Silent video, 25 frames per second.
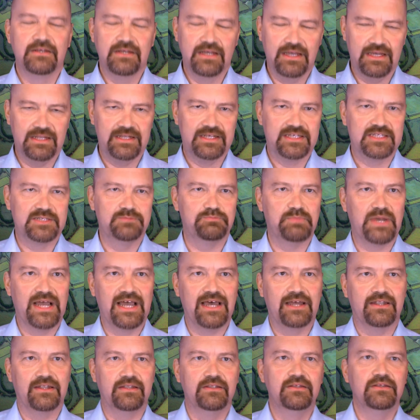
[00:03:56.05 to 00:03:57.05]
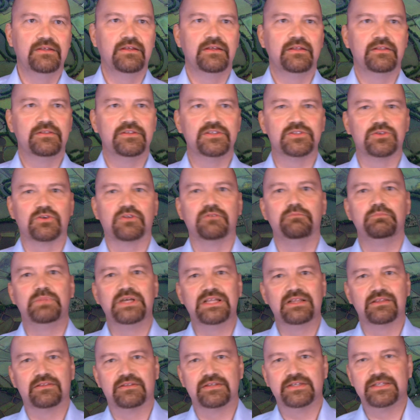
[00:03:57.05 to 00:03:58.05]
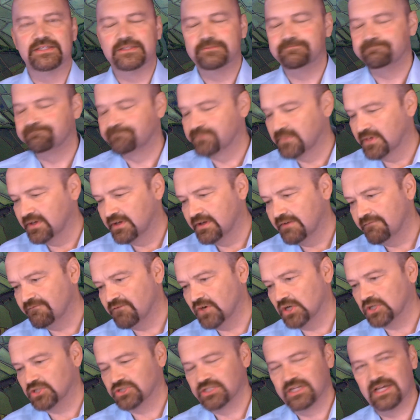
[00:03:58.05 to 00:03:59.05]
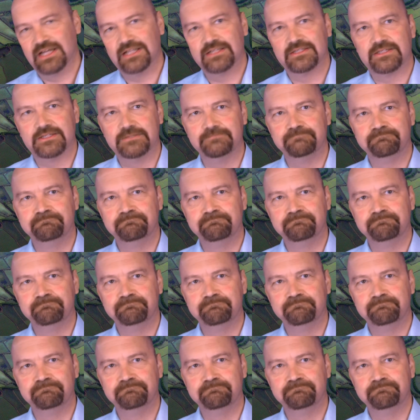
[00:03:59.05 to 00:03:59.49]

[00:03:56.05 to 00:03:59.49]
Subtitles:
and expand the sort of built-in functionality.